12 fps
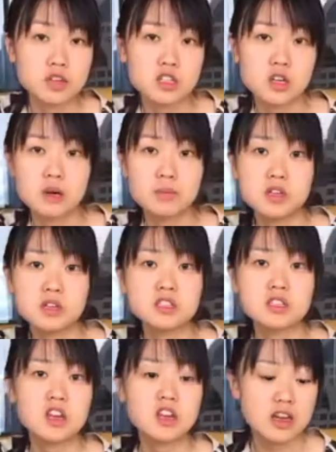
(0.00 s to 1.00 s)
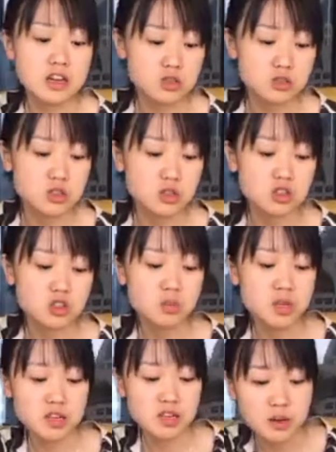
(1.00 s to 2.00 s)
topics, take that to social
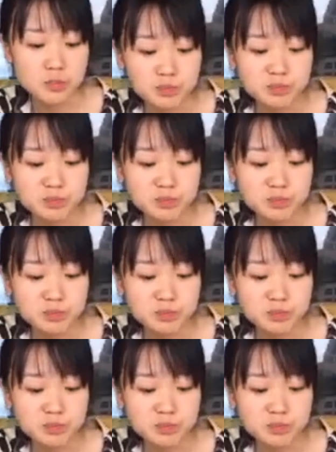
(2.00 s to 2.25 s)
media.